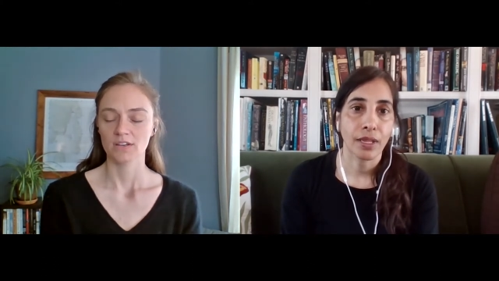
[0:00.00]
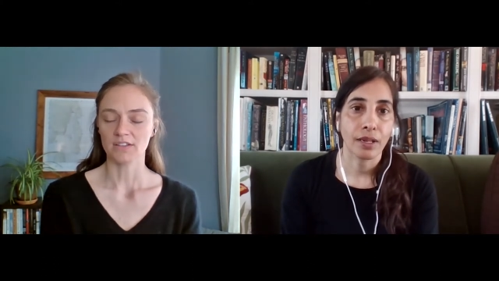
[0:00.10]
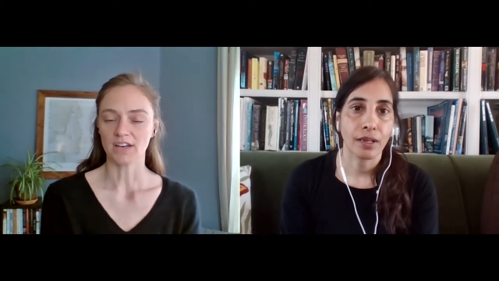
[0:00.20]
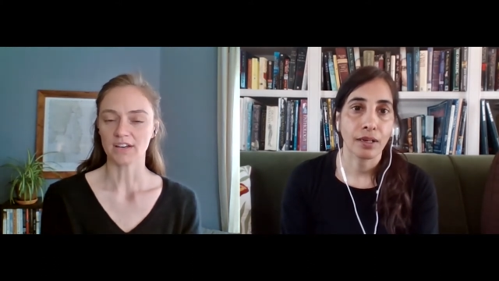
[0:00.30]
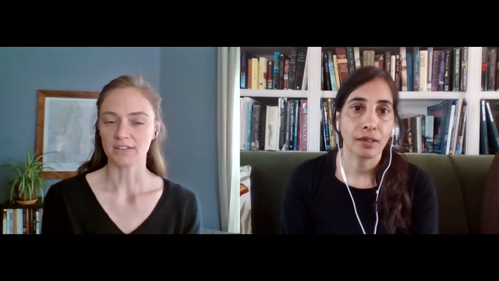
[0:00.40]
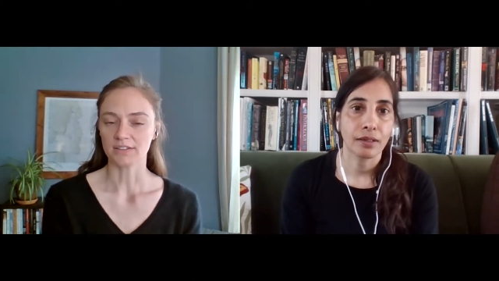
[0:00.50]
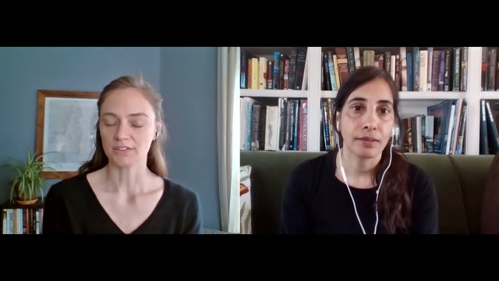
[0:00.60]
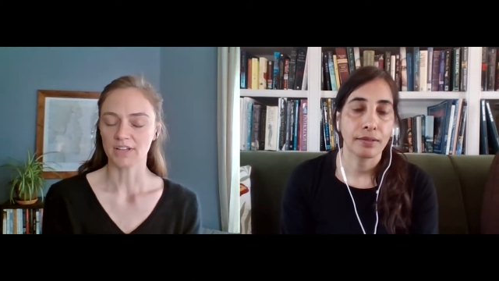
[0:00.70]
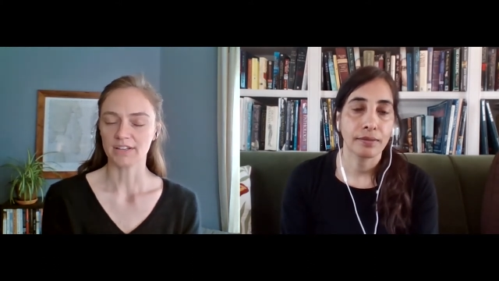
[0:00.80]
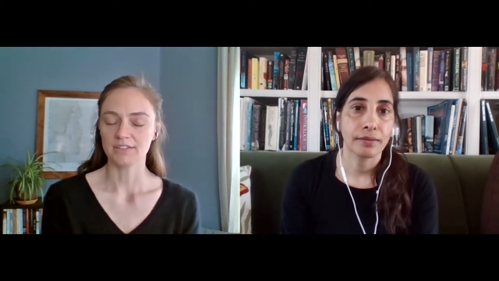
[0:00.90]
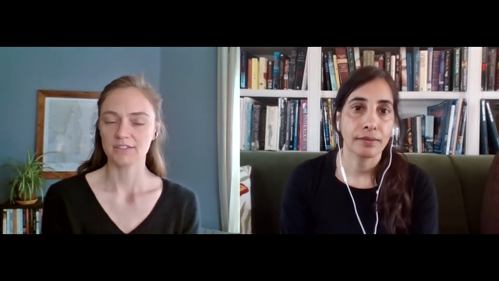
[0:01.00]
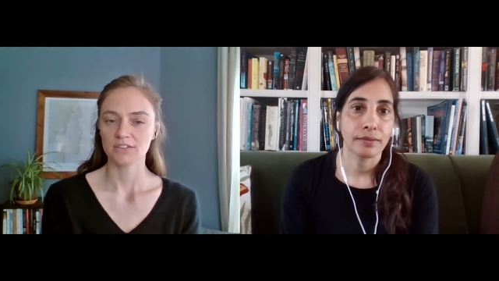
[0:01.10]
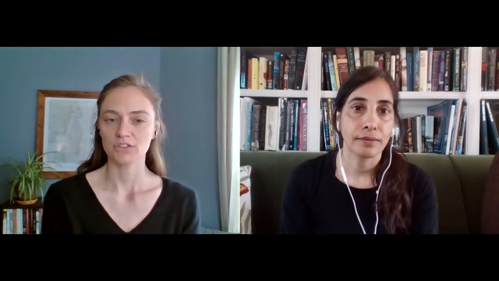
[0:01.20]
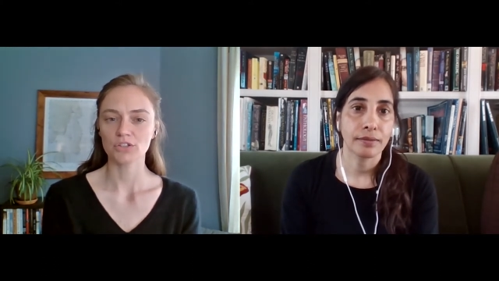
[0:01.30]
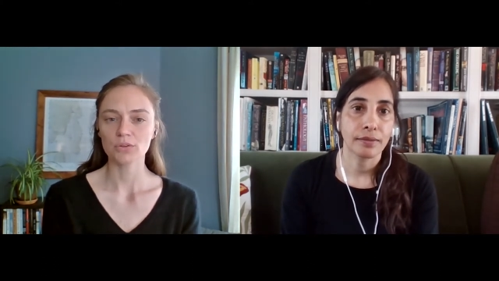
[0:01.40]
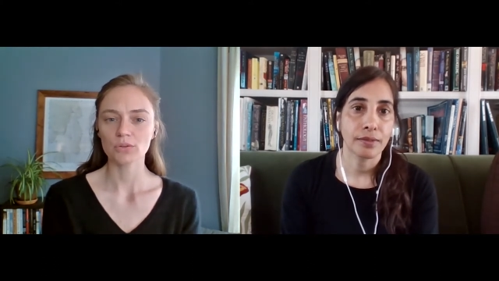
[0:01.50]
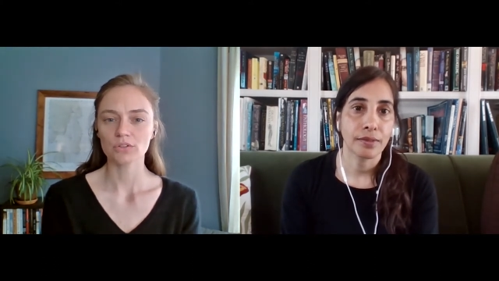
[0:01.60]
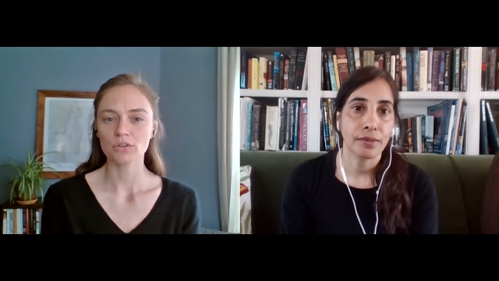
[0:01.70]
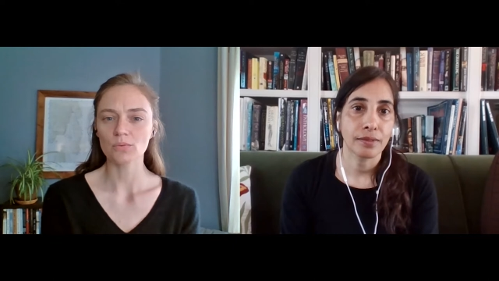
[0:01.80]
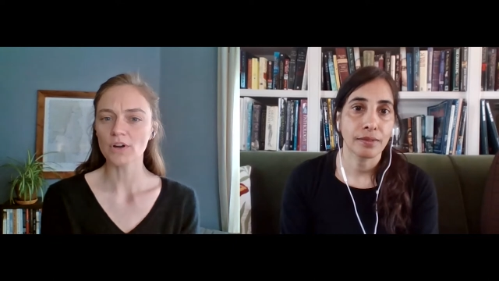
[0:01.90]
Speaker 1: Yeah, and
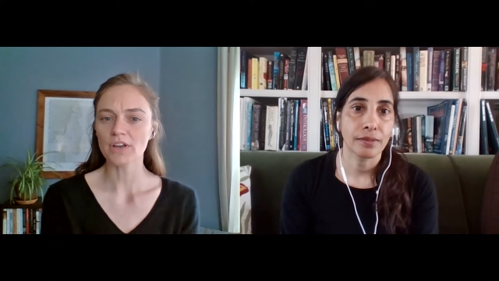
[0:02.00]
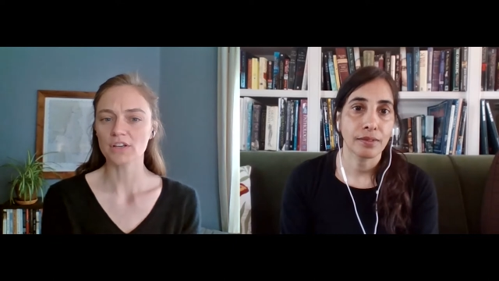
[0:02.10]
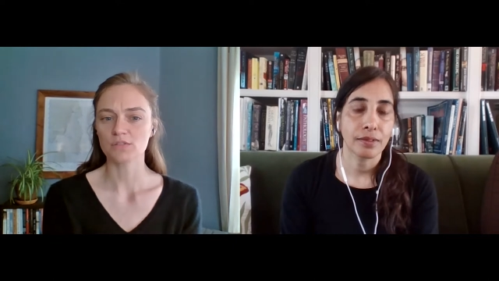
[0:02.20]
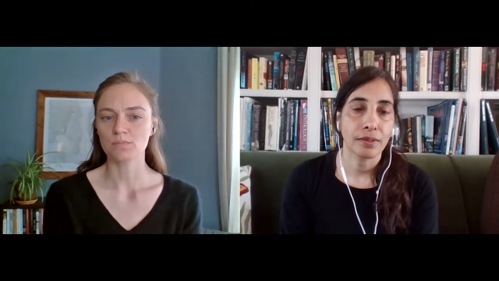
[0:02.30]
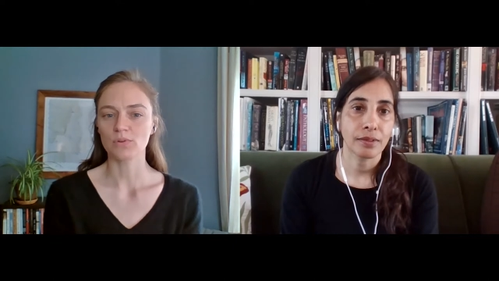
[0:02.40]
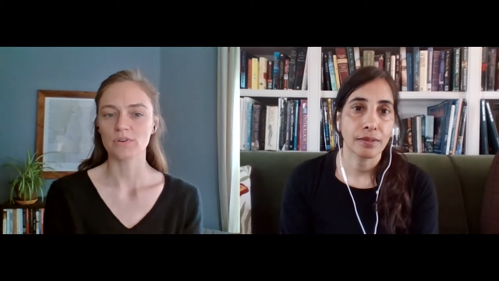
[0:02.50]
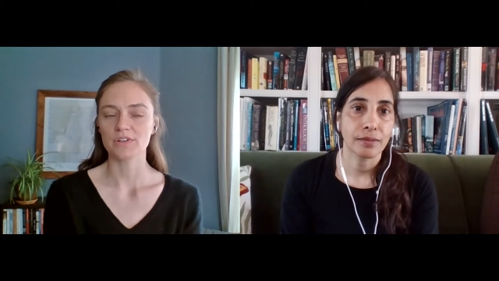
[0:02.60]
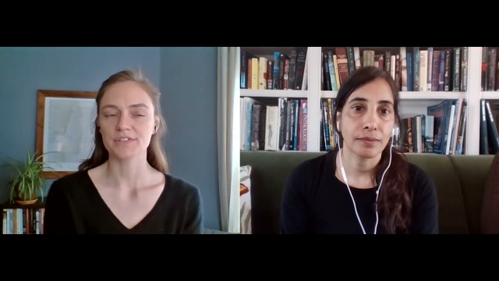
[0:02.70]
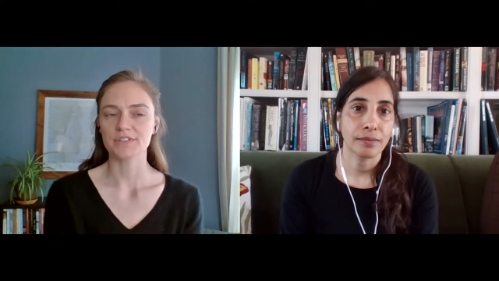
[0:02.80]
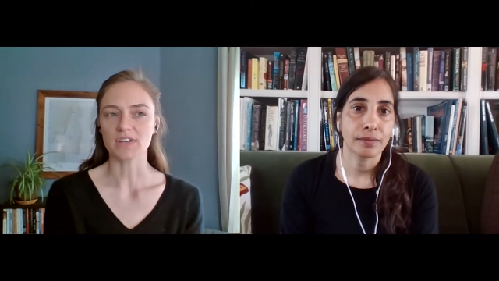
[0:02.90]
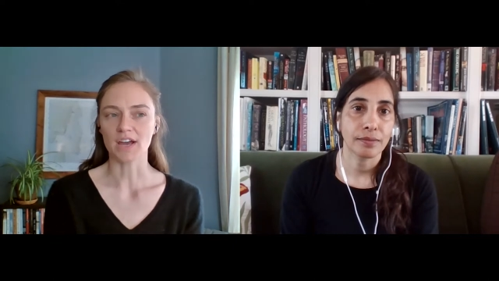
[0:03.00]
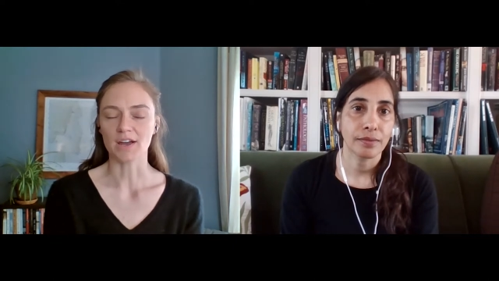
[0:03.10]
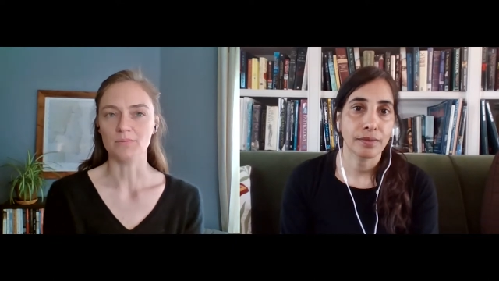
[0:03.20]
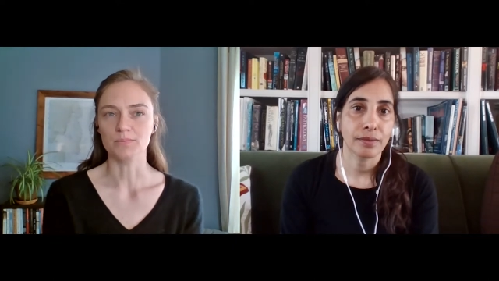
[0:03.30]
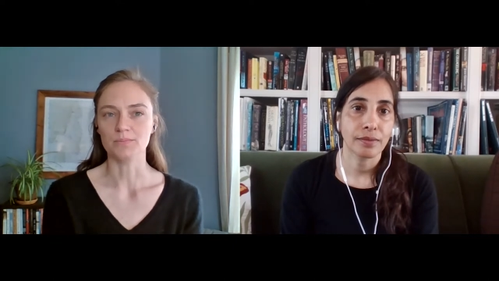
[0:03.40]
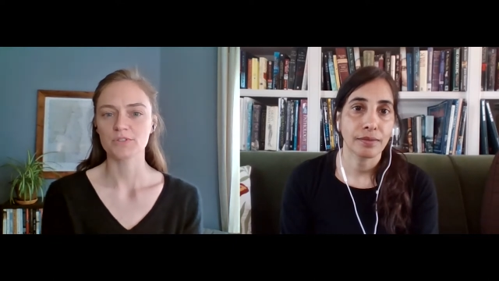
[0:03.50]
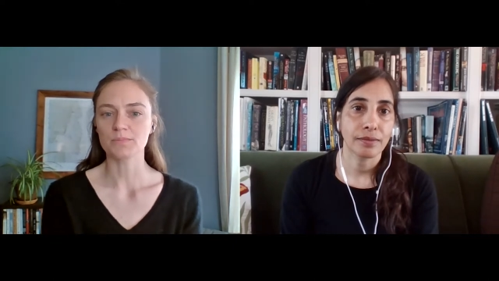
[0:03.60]
your your work explores um,